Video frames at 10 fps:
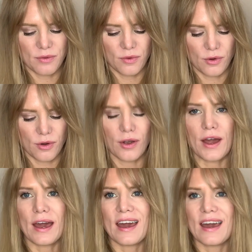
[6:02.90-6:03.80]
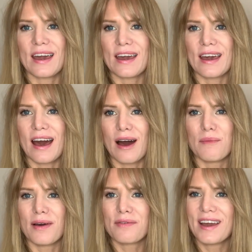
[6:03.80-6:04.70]
for a
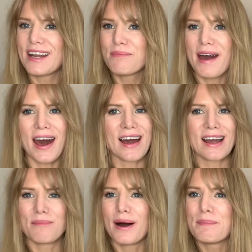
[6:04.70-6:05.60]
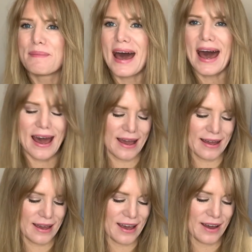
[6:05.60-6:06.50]
fanny pack, a bum bag,